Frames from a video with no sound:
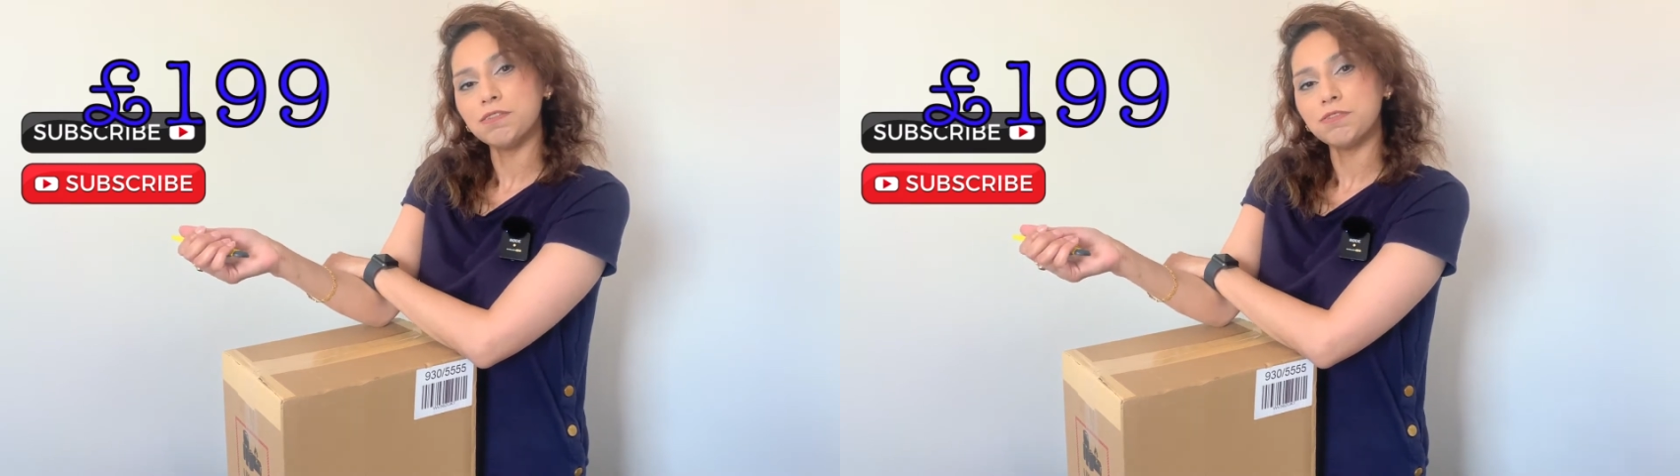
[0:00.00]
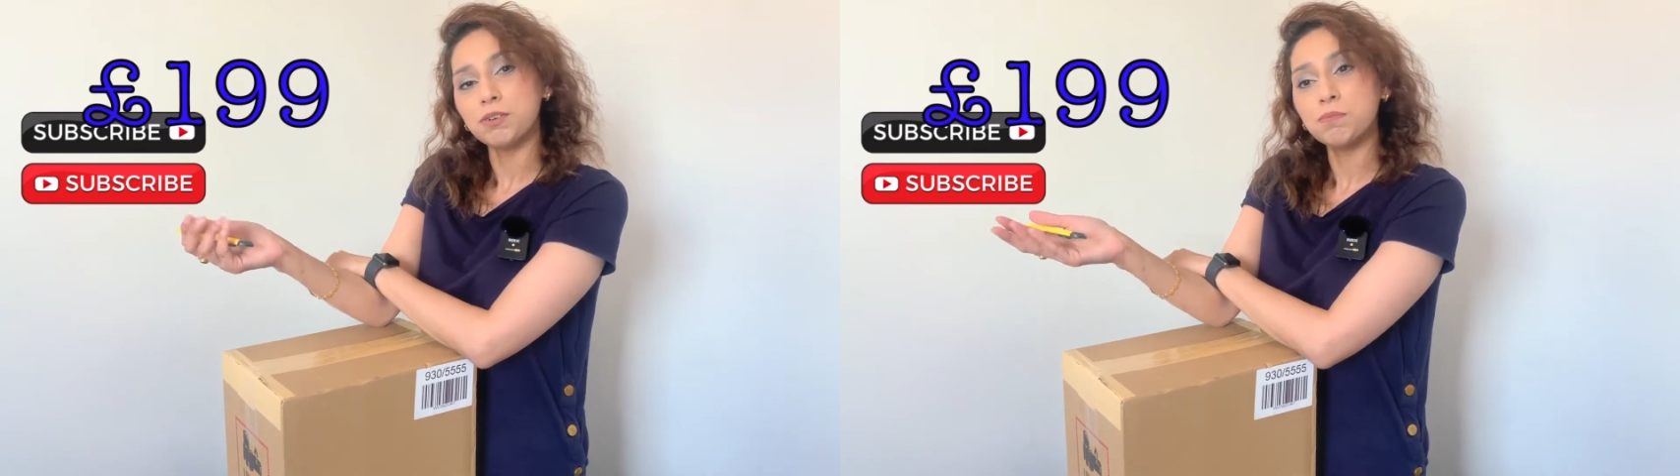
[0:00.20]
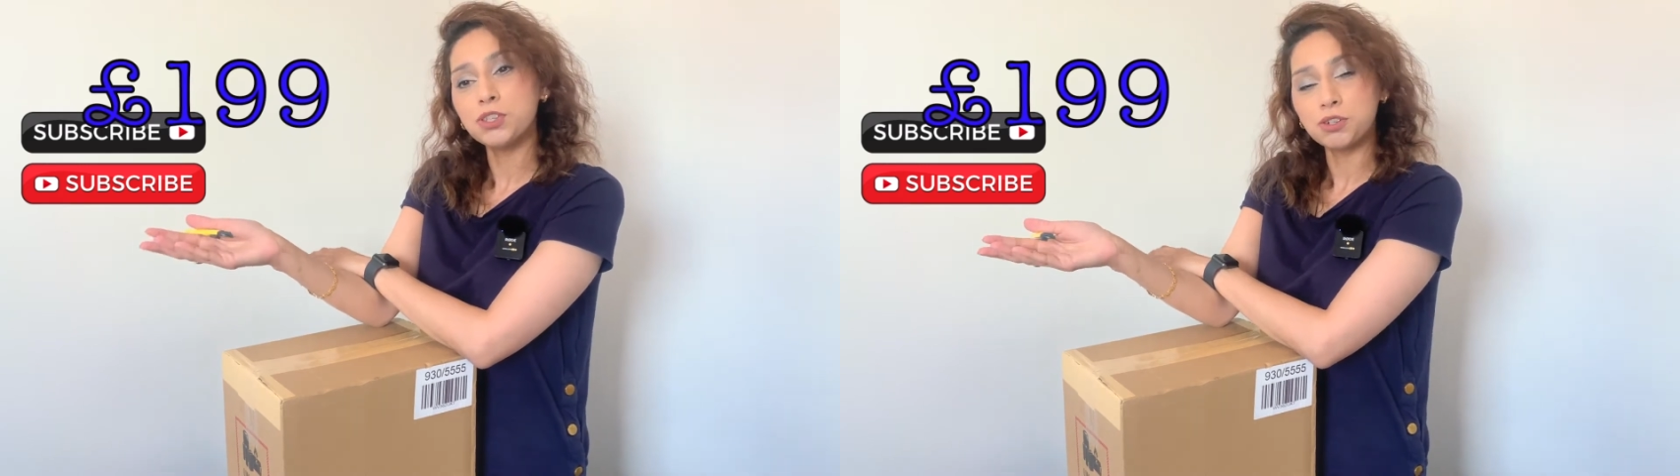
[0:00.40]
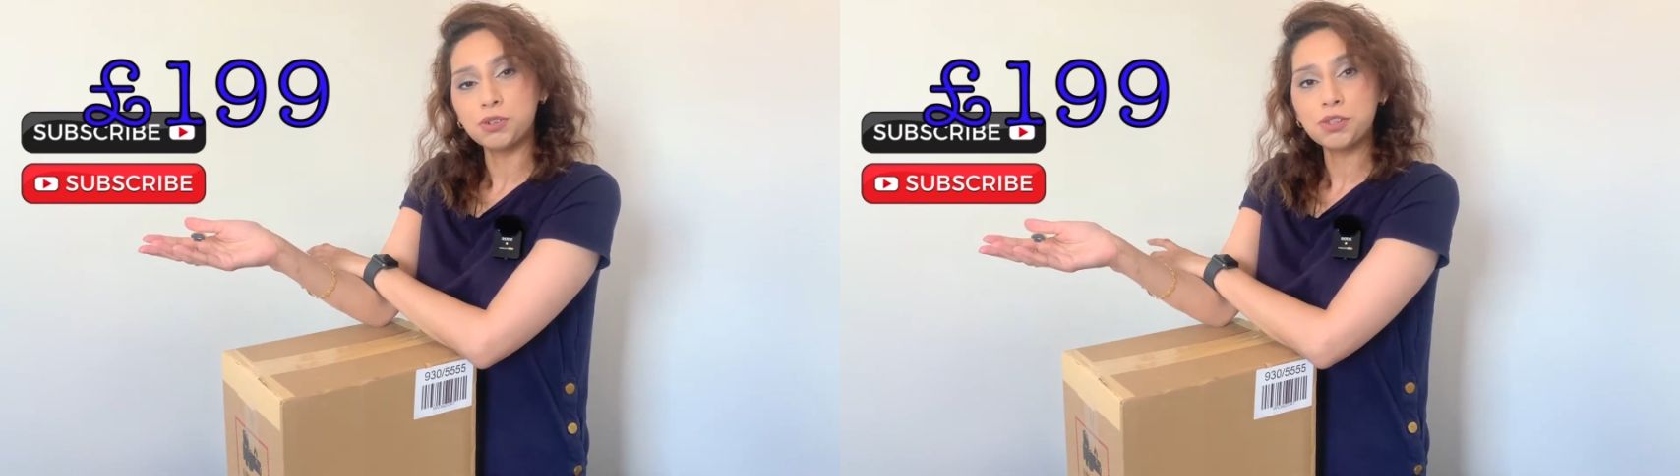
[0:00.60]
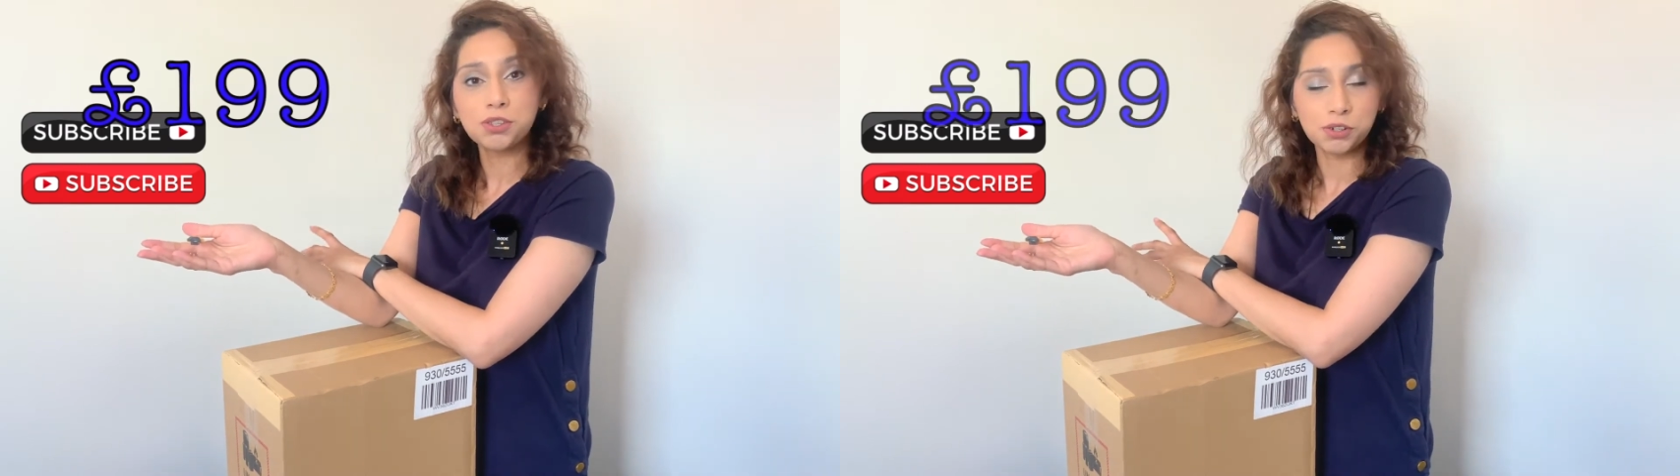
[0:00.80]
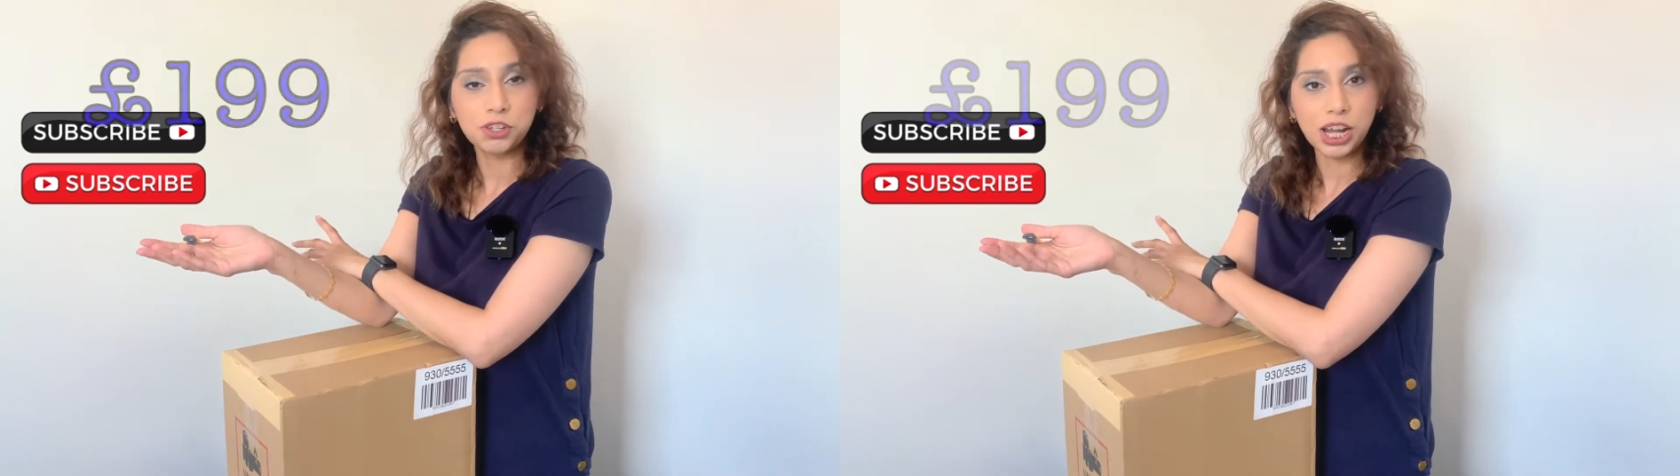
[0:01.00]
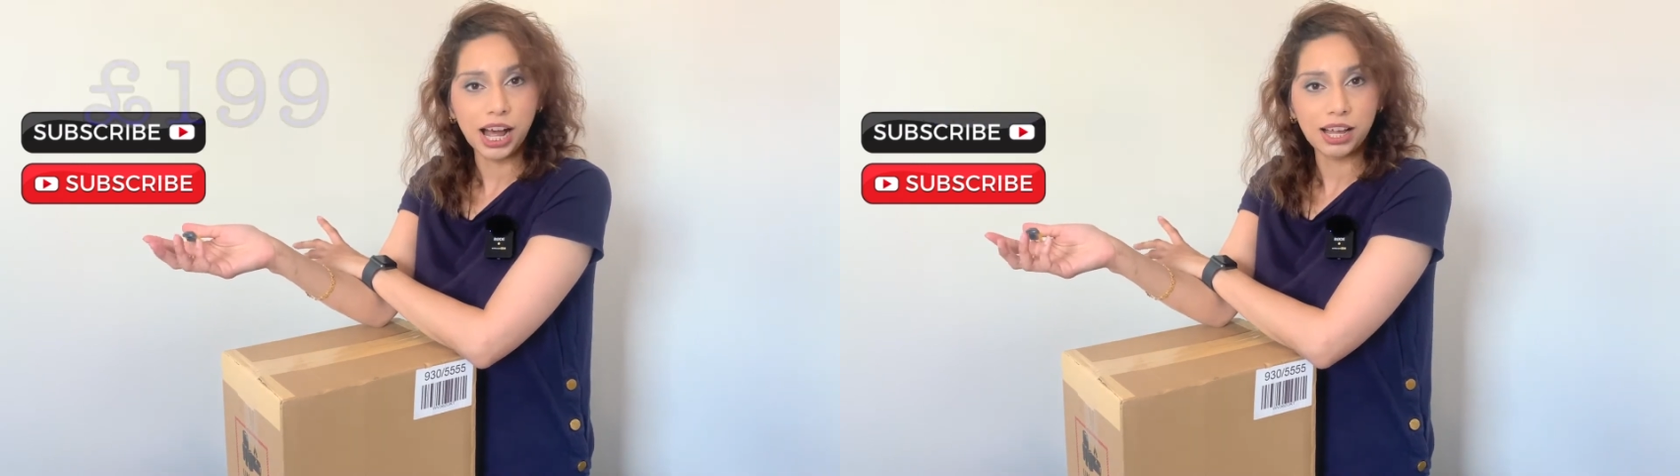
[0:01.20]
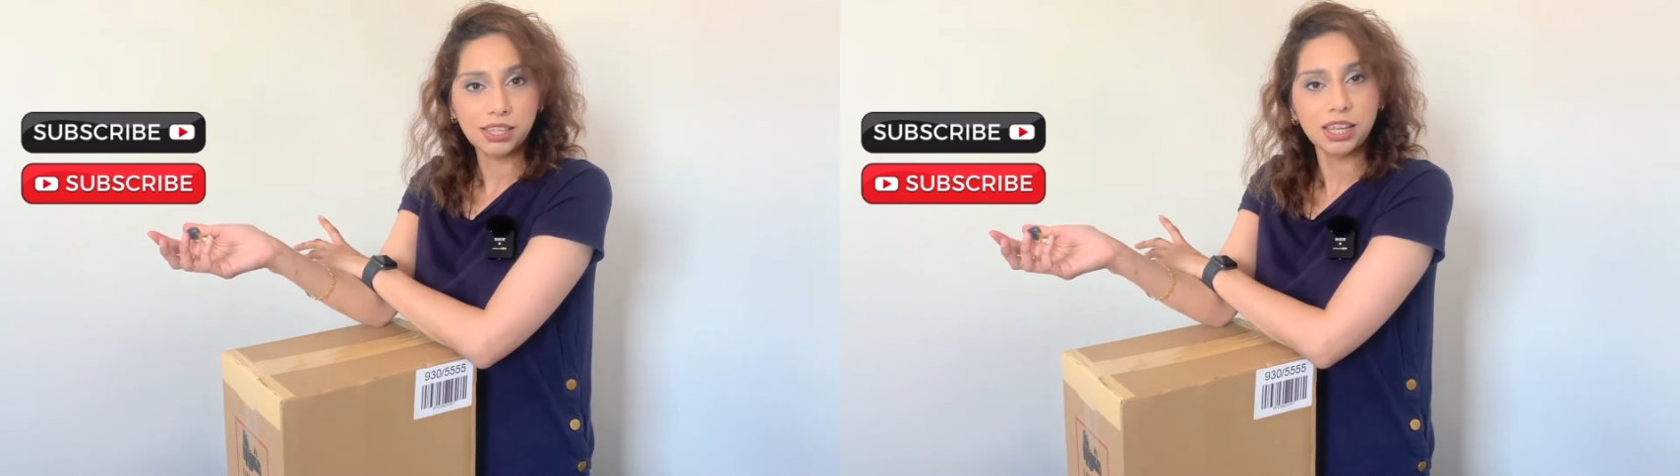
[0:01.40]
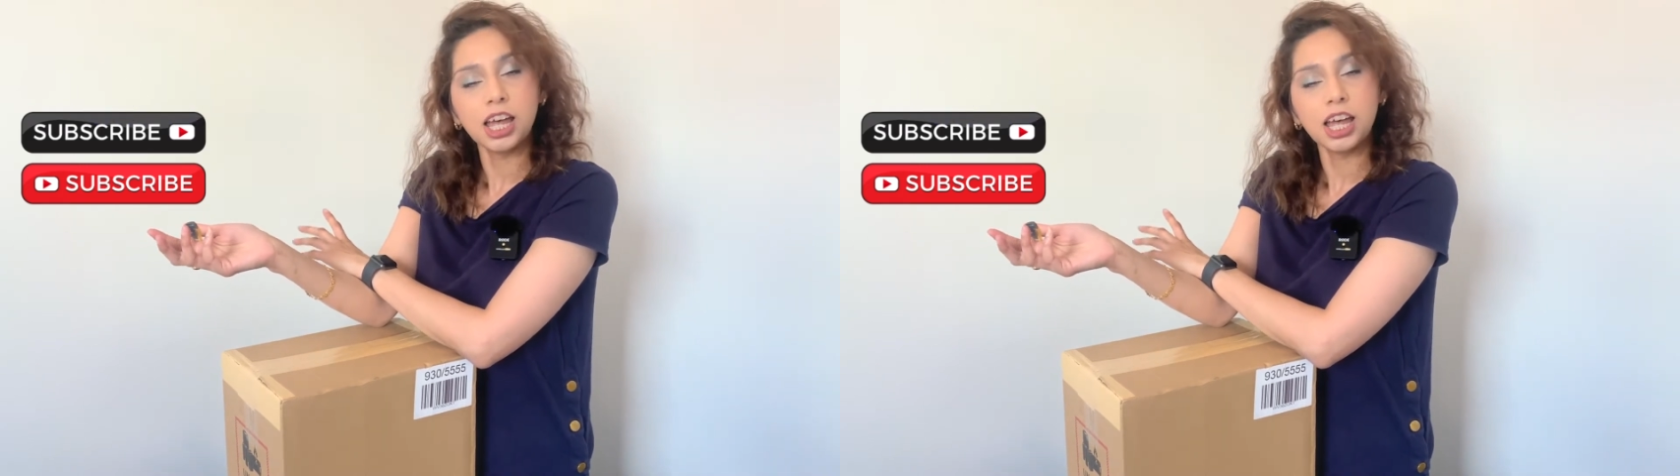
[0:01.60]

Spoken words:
from stores such as